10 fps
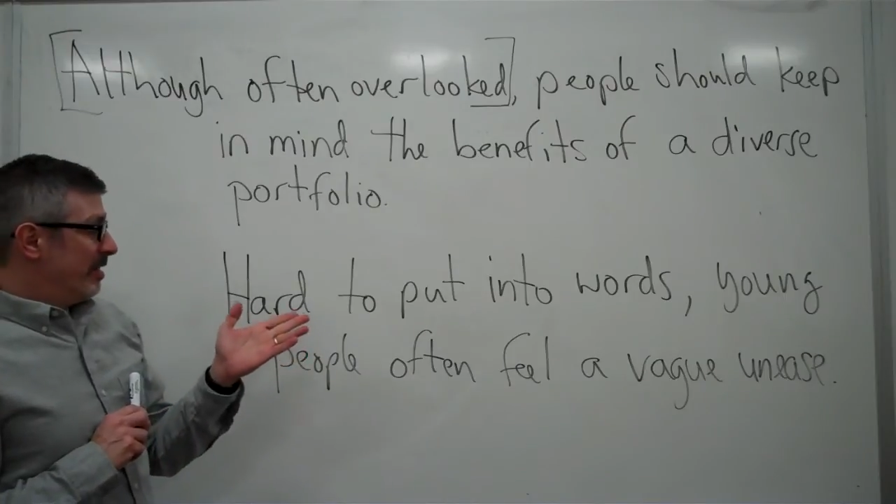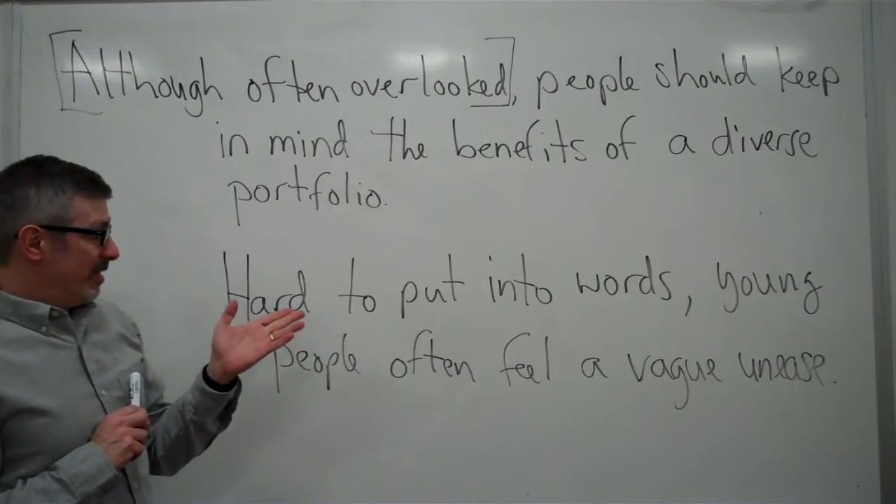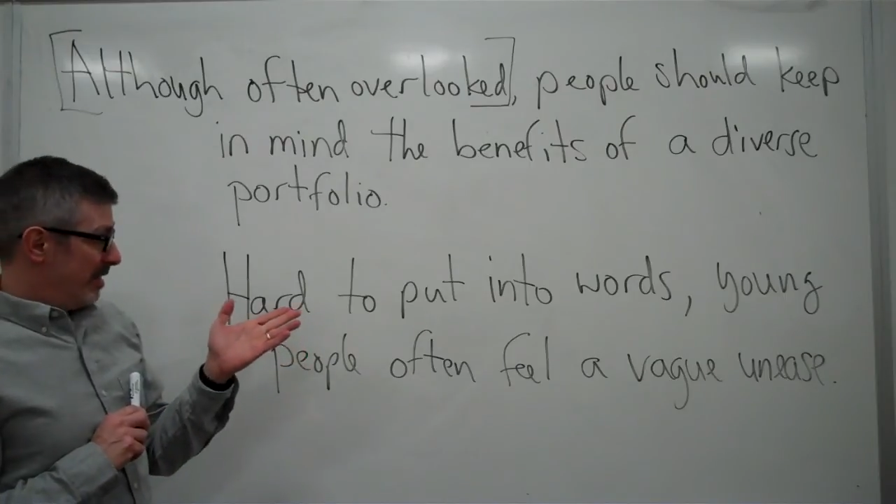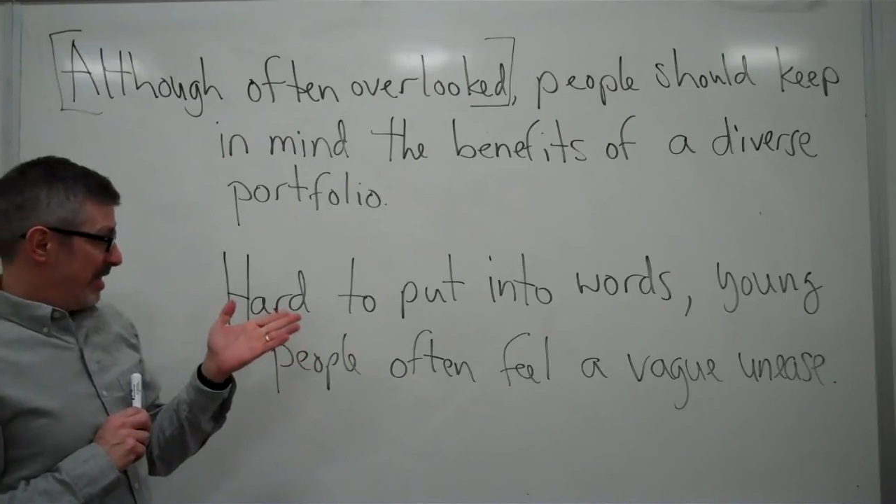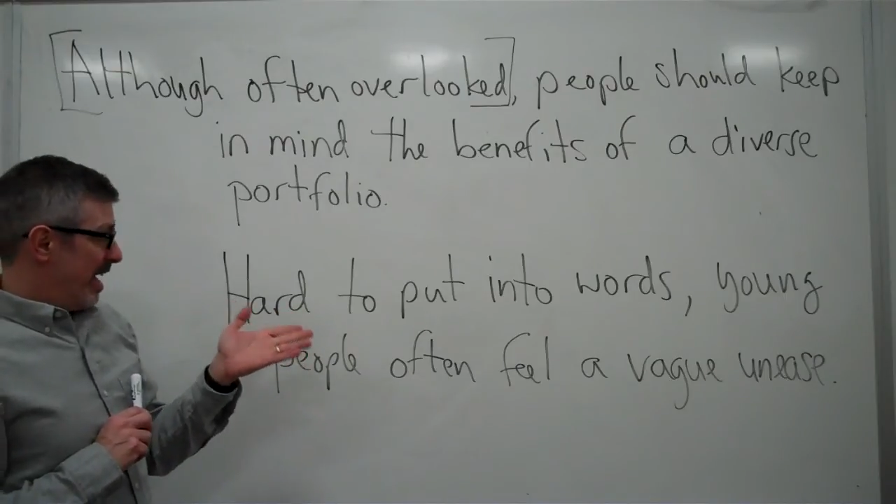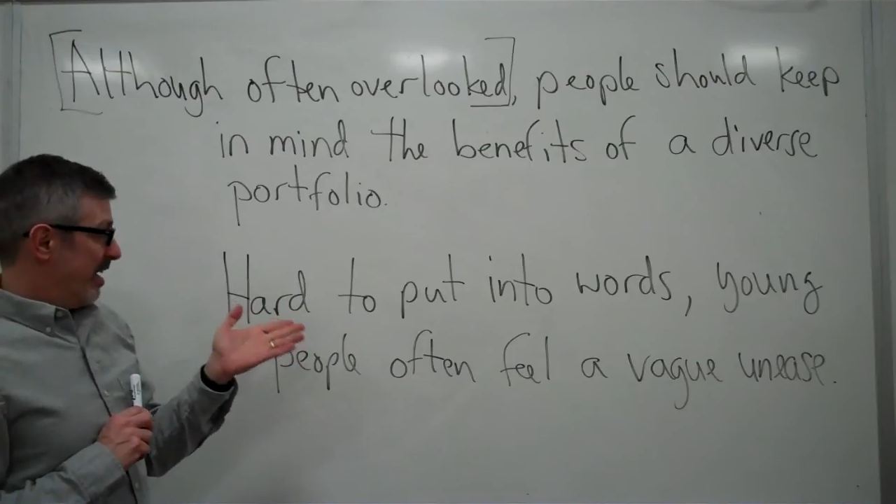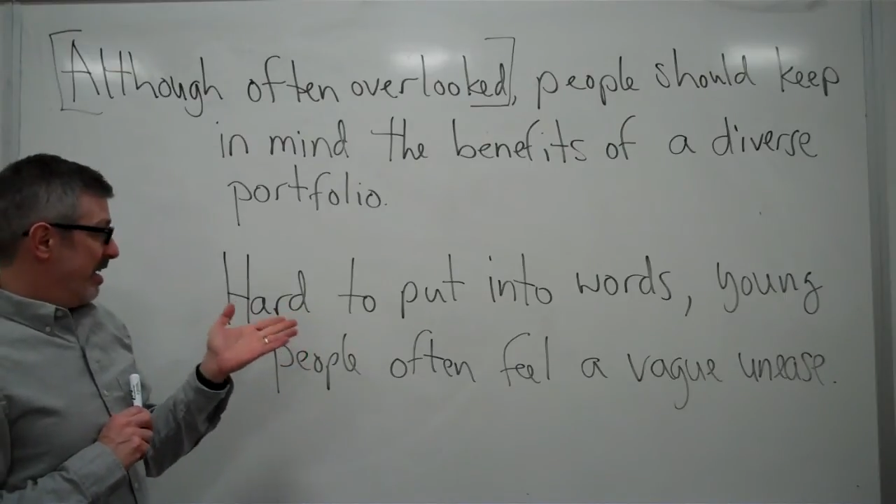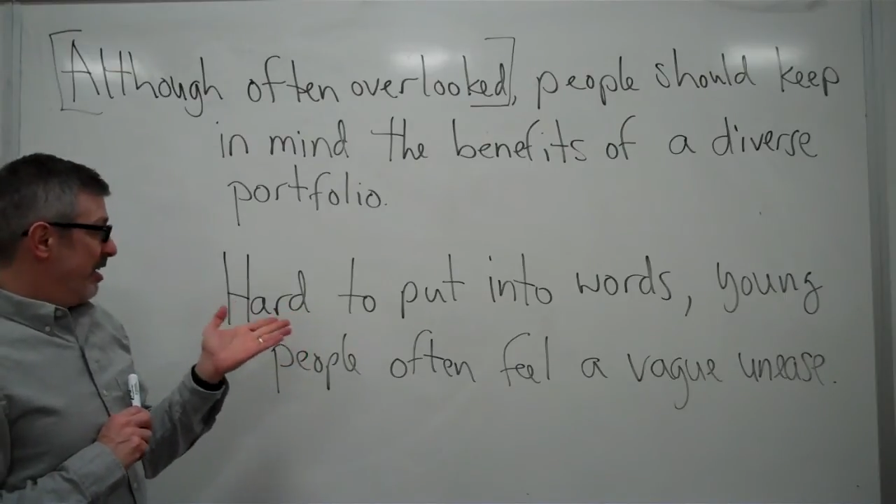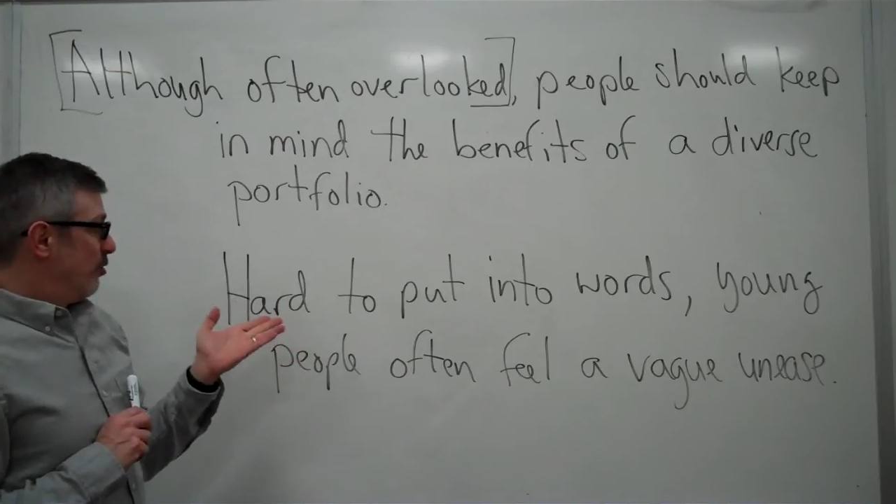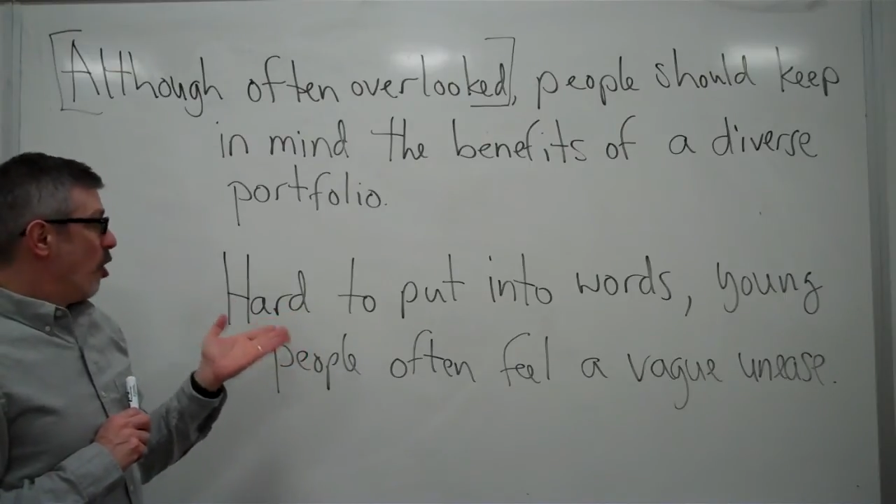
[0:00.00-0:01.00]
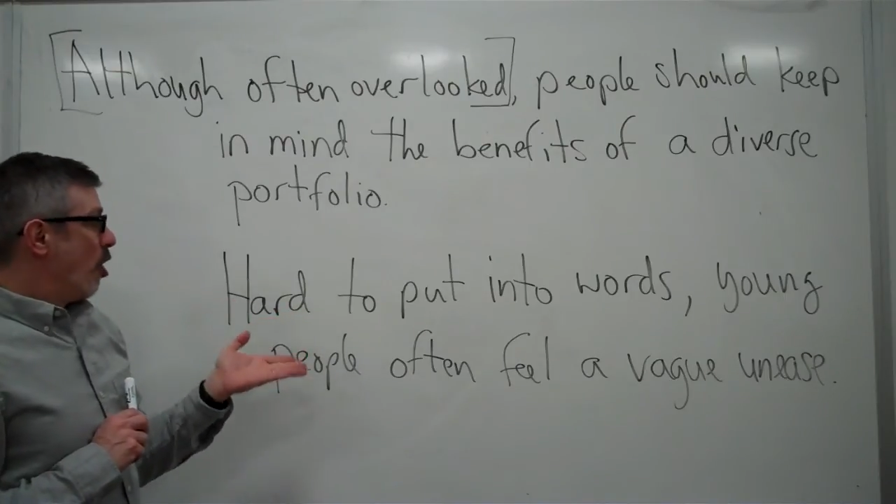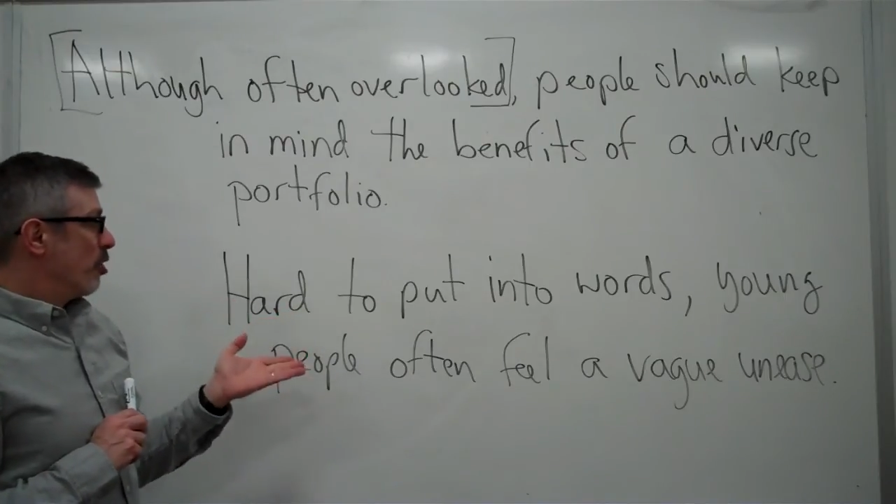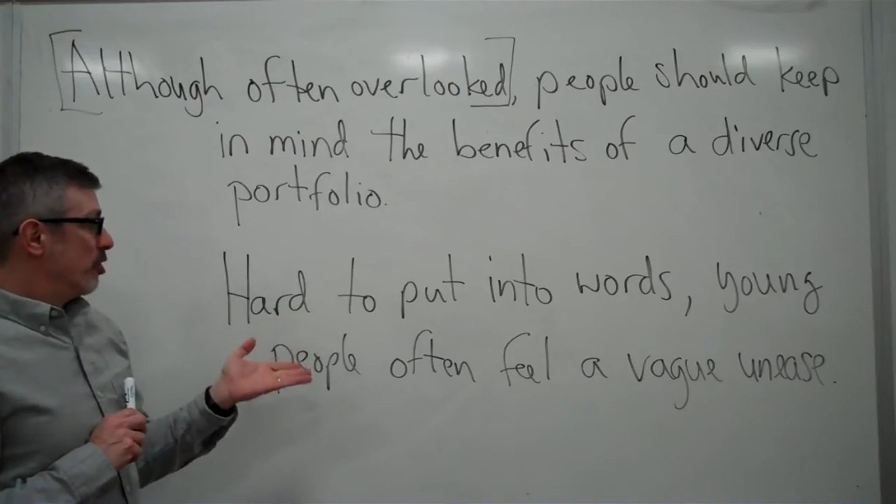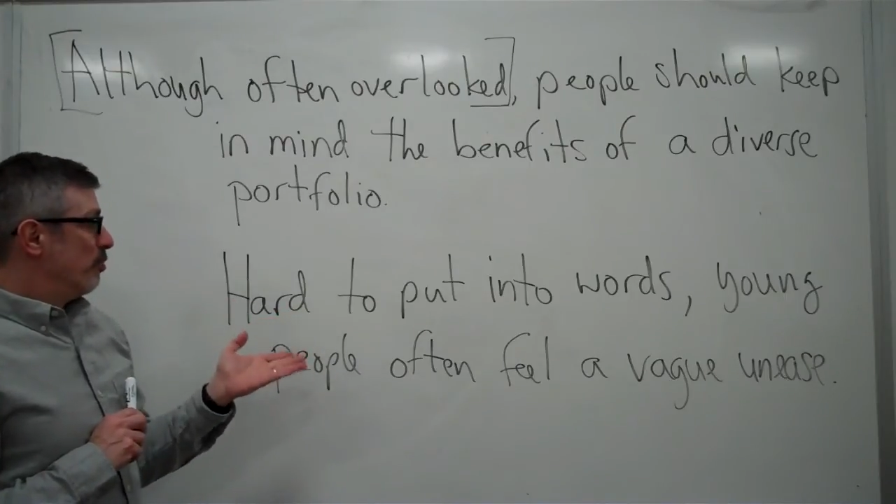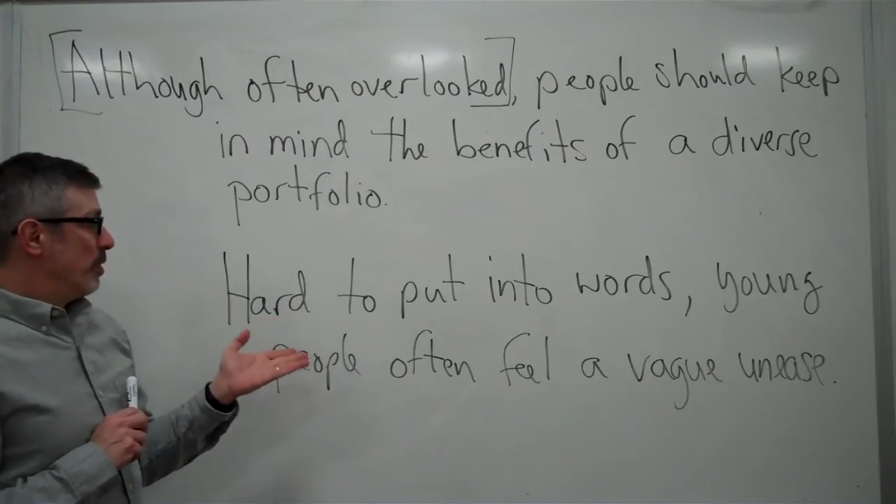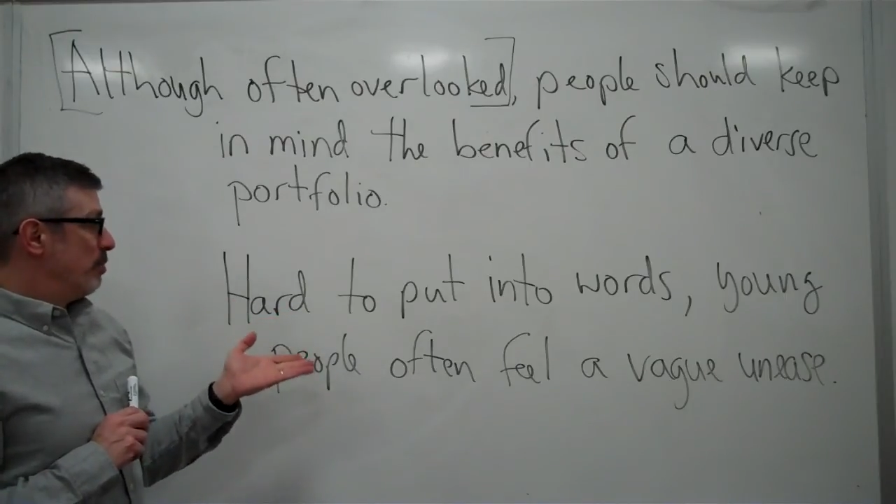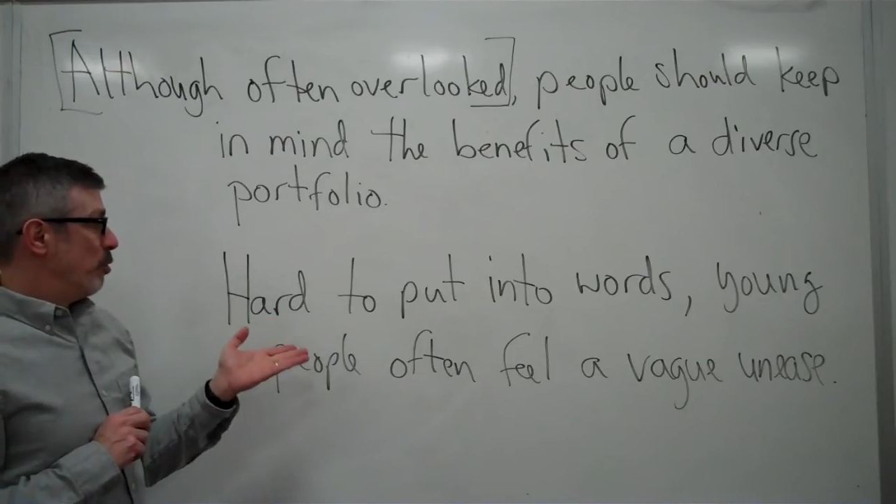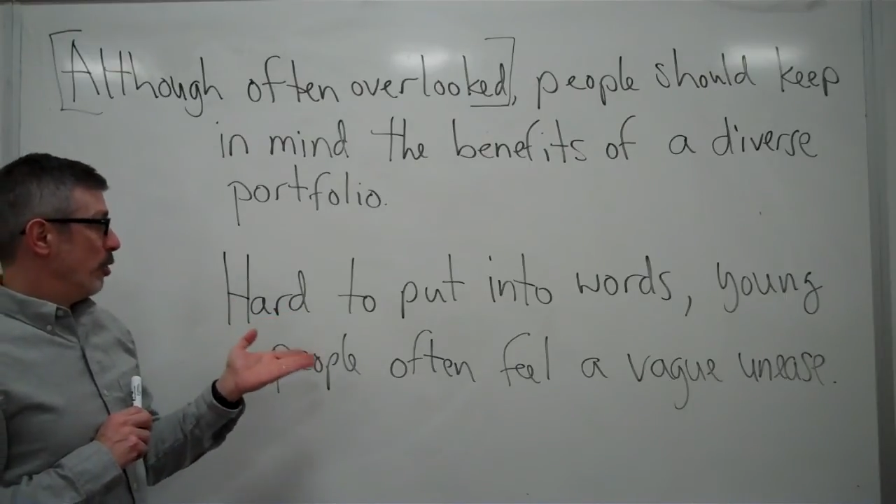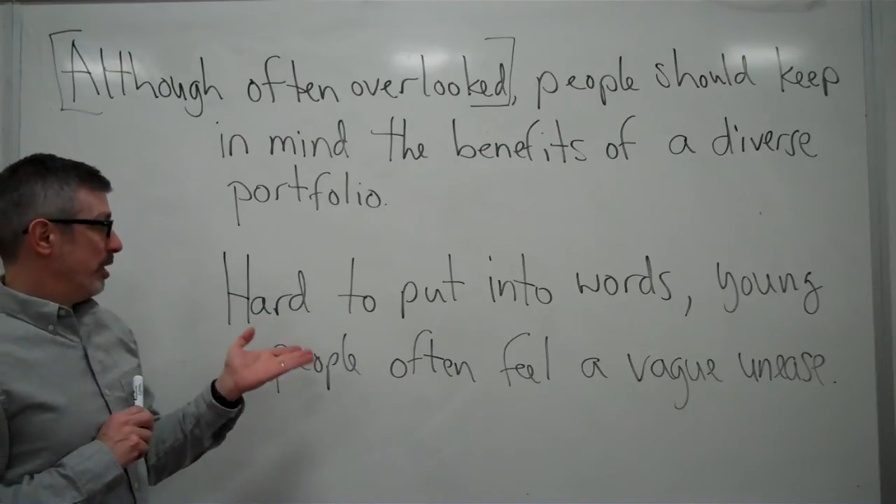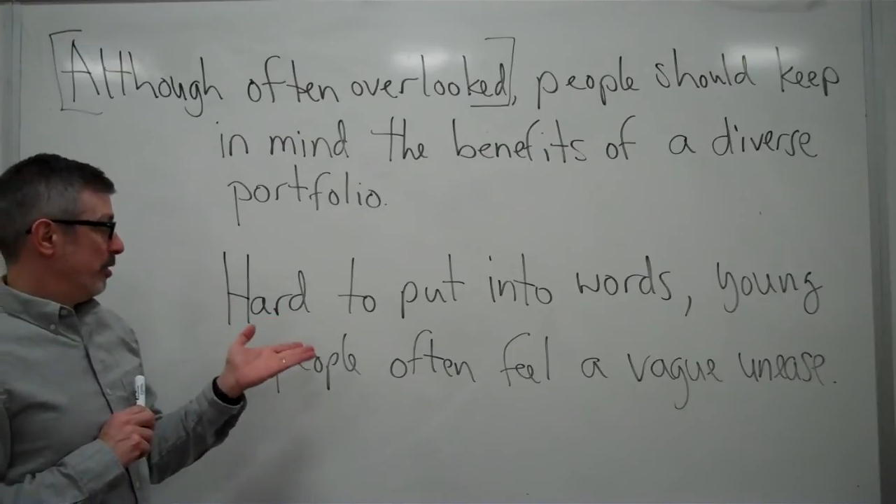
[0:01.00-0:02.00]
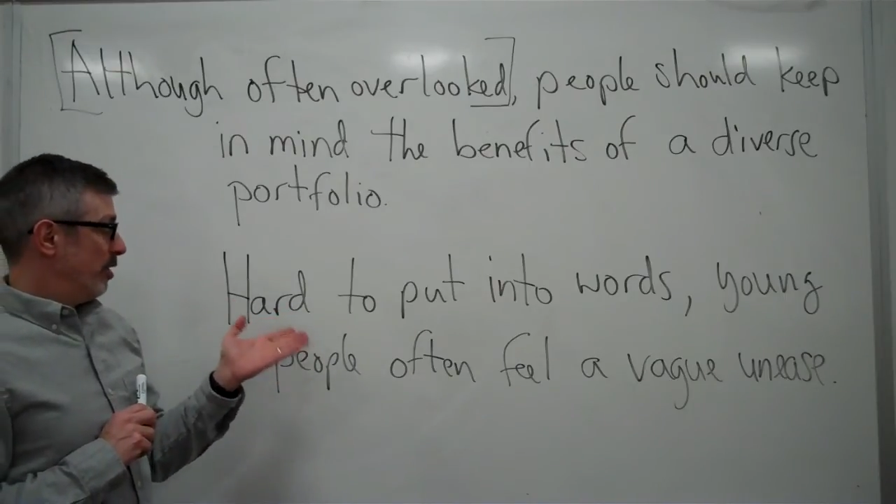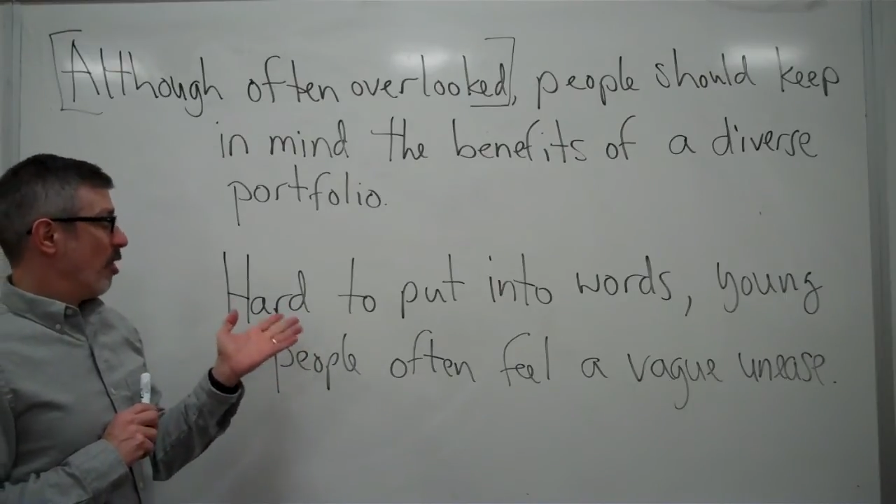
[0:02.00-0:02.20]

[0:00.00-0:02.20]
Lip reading: said is hard to be put in,